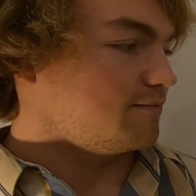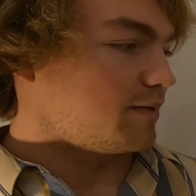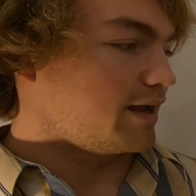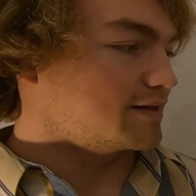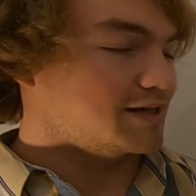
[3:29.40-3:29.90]

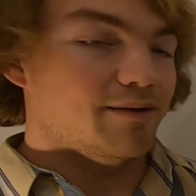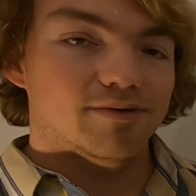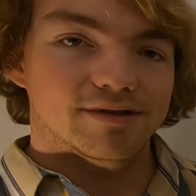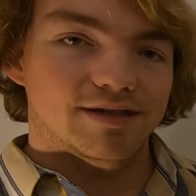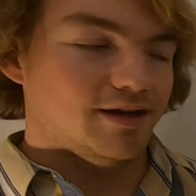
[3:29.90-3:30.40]
my
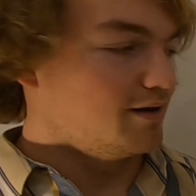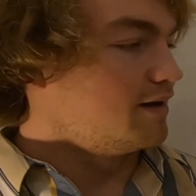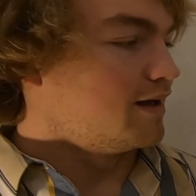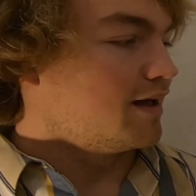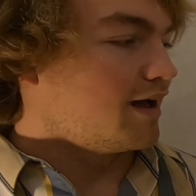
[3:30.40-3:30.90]
examples here
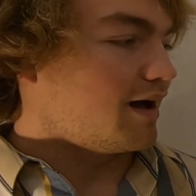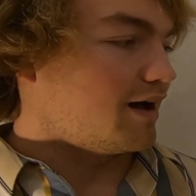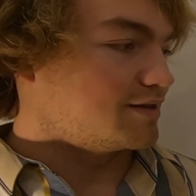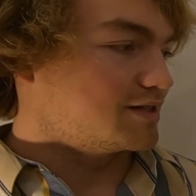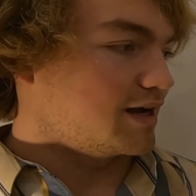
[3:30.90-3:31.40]

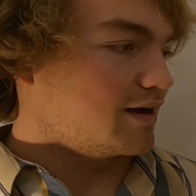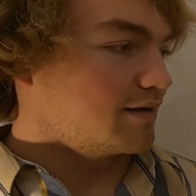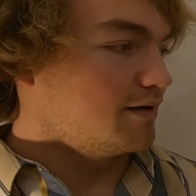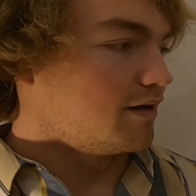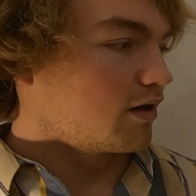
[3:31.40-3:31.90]
are
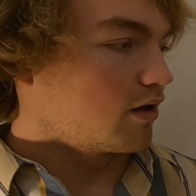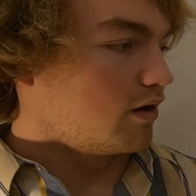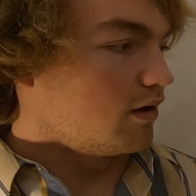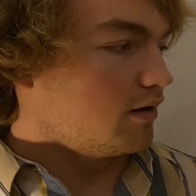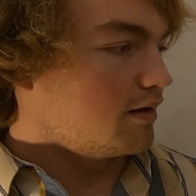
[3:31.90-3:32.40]
jiang,
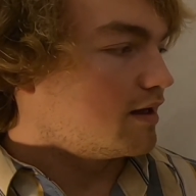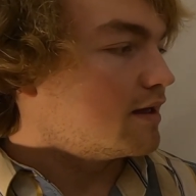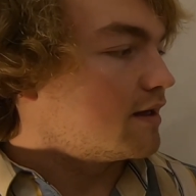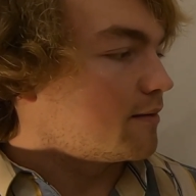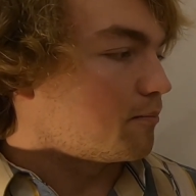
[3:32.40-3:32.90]
he,
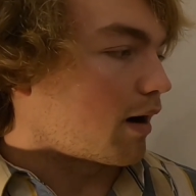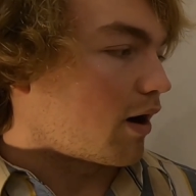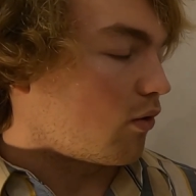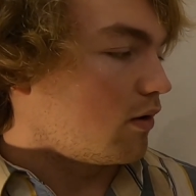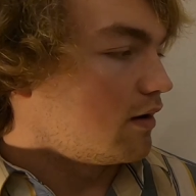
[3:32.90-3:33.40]

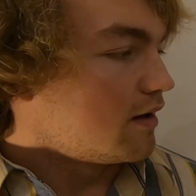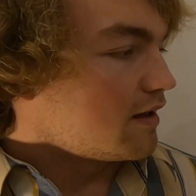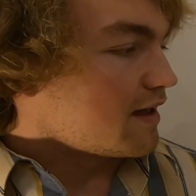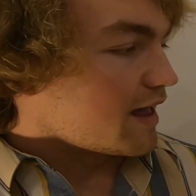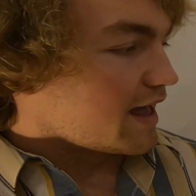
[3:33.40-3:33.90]
mao.
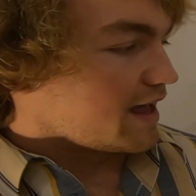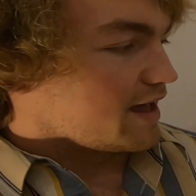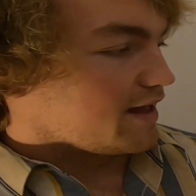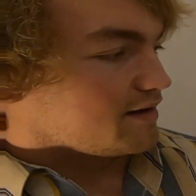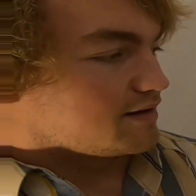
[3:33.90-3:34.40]

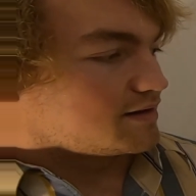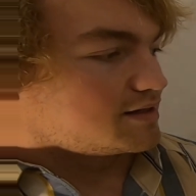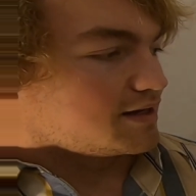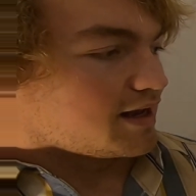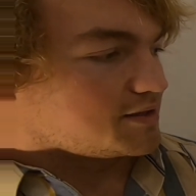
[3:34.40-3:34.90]
And
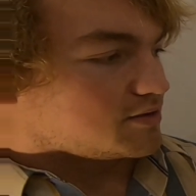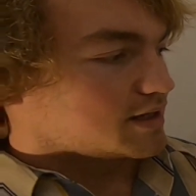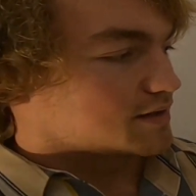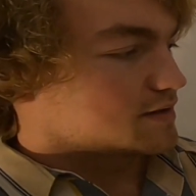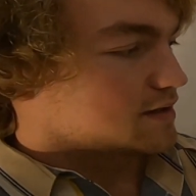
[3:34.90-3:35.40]
as you
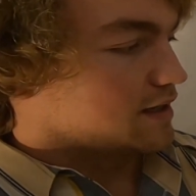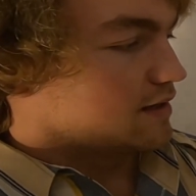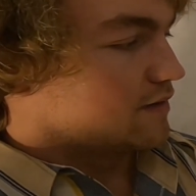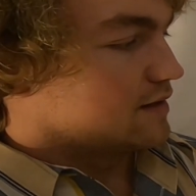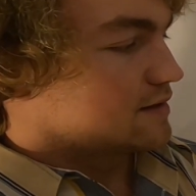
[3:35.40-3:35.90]
can
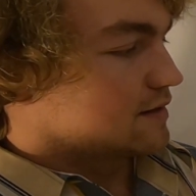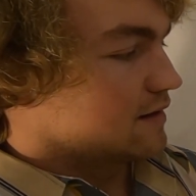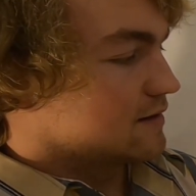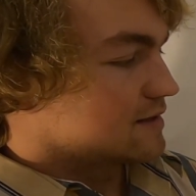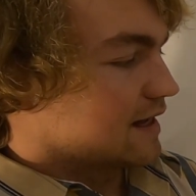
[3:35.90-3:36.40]
see, these
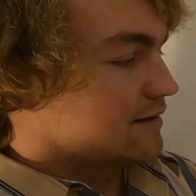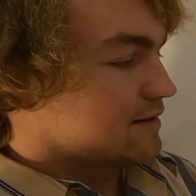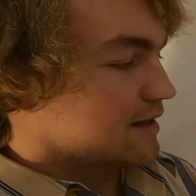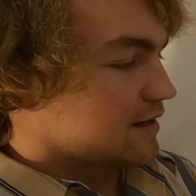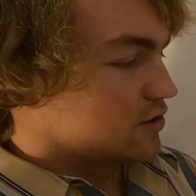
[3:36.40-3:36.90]

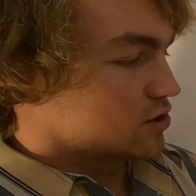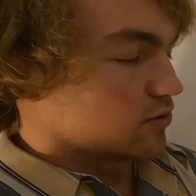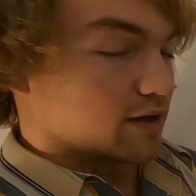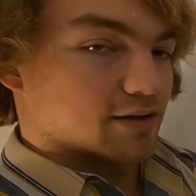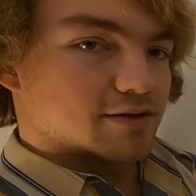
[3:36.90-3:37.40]
san, dian,
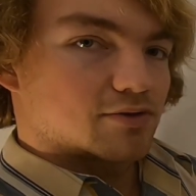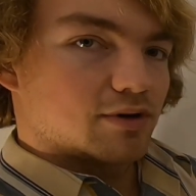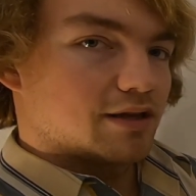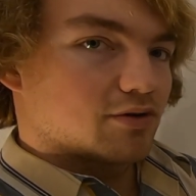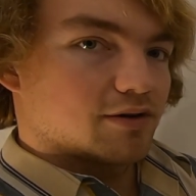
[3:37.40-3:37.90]
shui,
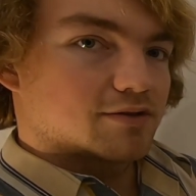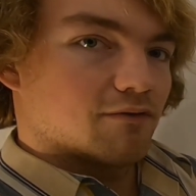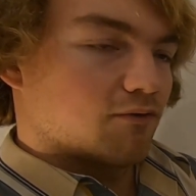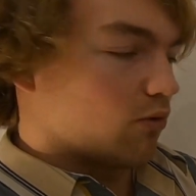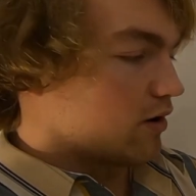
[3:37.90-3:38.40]
3 dots
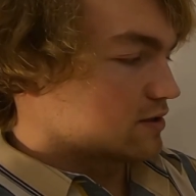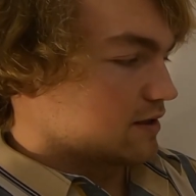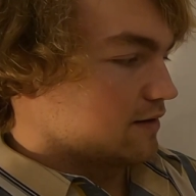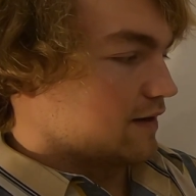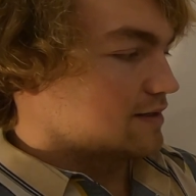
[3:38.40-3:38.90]
of
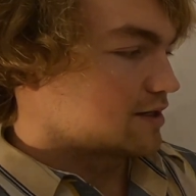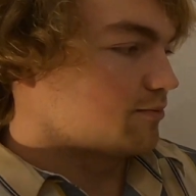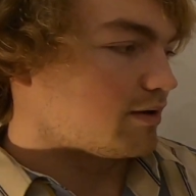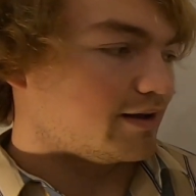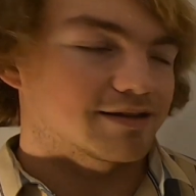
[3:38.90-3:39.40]
water, they
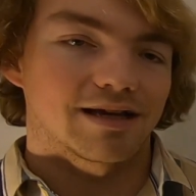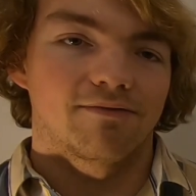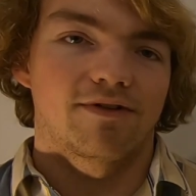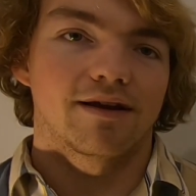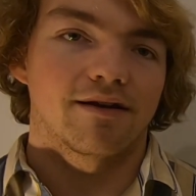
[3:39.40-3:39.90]
symbolize
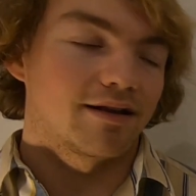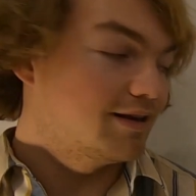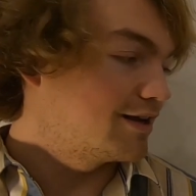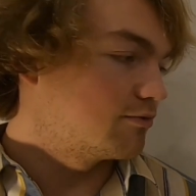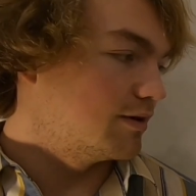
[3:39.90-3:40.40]
something
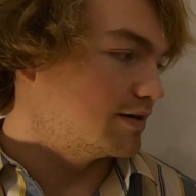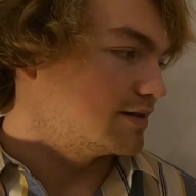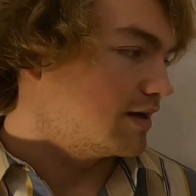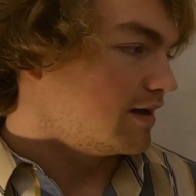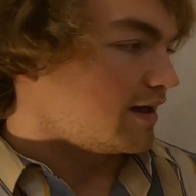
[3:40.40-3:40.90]

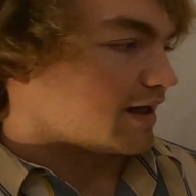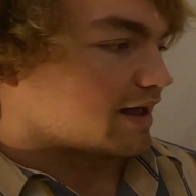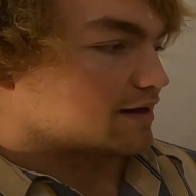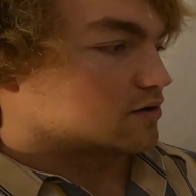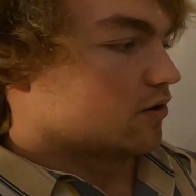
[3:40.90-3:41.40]
liquid.
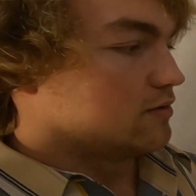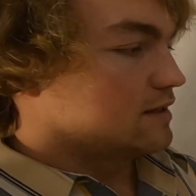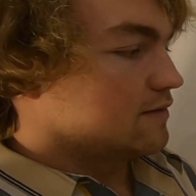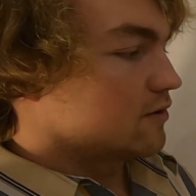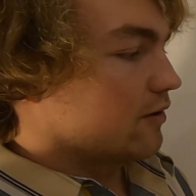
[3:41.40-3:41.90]
And
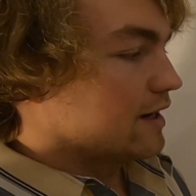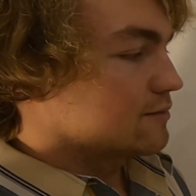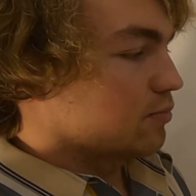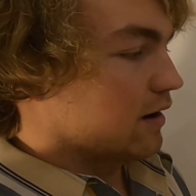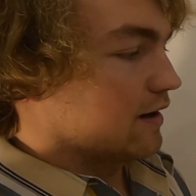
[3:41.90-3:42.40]
only the
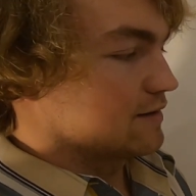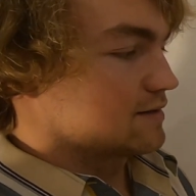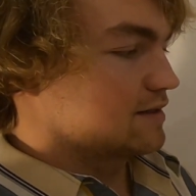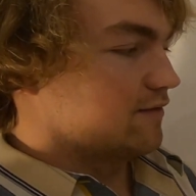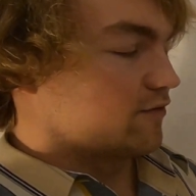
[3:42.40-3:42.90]
right part is
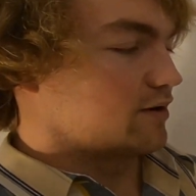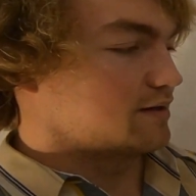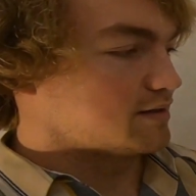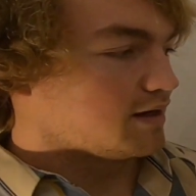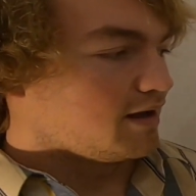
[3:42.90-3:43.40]

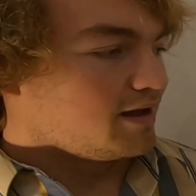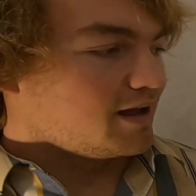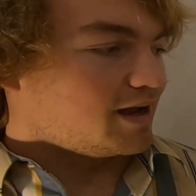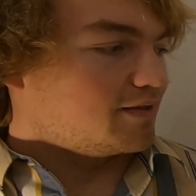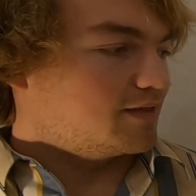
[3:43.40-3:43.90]
different.
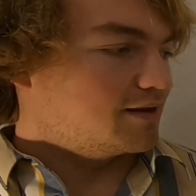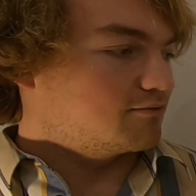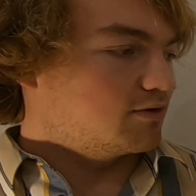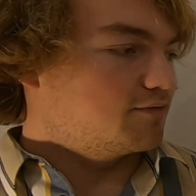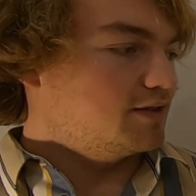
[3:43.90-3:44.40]
And
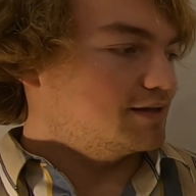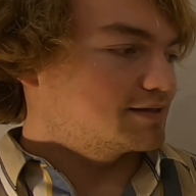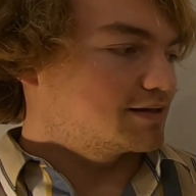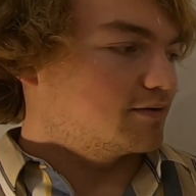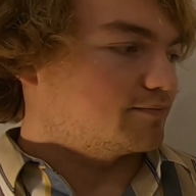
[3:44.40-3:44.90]
then with
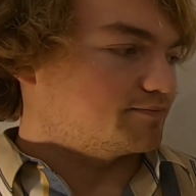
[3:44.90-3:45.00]
this